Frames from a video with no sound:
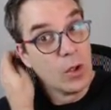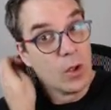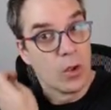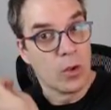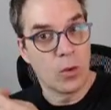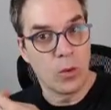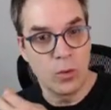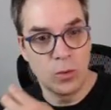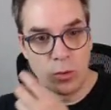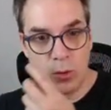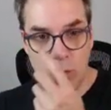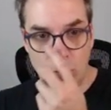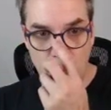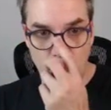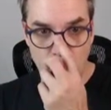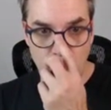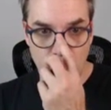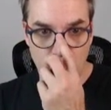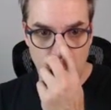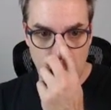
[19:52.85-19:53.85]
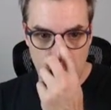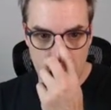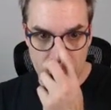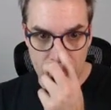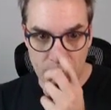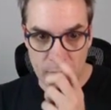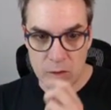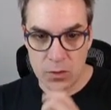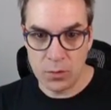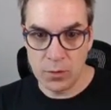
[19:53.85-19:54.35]
Cool.
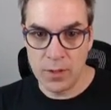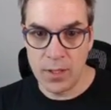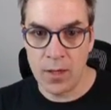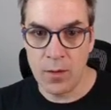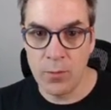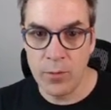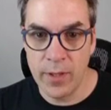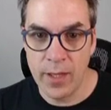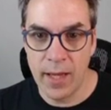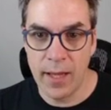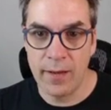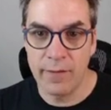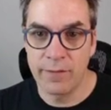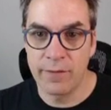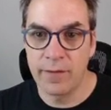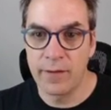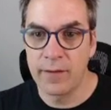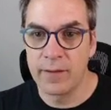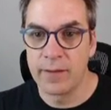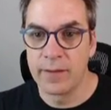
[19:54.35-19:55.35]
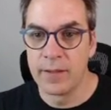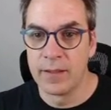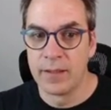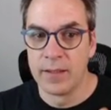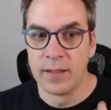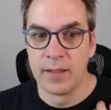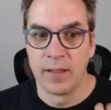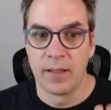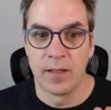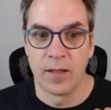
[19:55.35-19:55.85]
So now we have
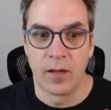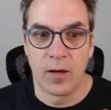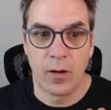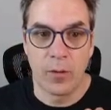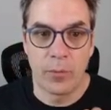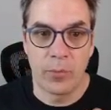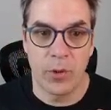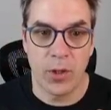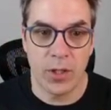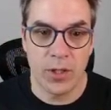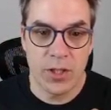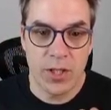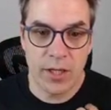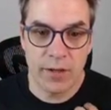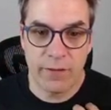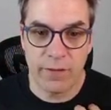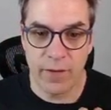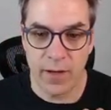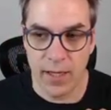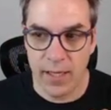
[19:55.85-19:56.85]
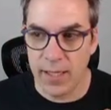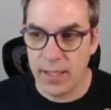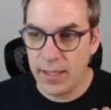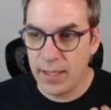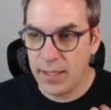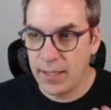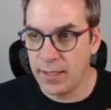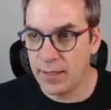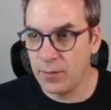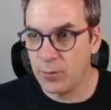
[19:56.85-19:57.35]
our project file
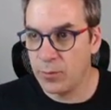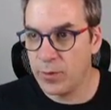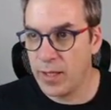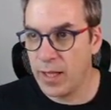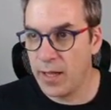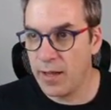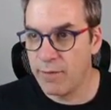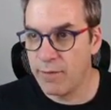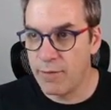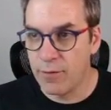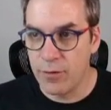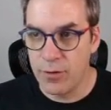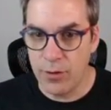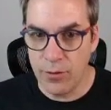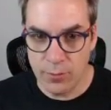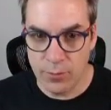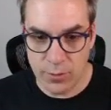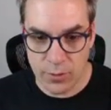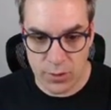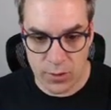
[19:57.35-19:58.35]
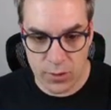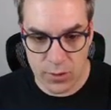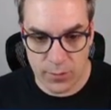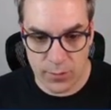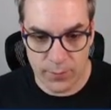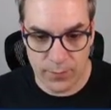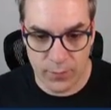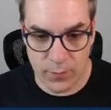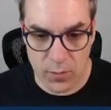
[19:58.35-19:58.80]
and we have our notes.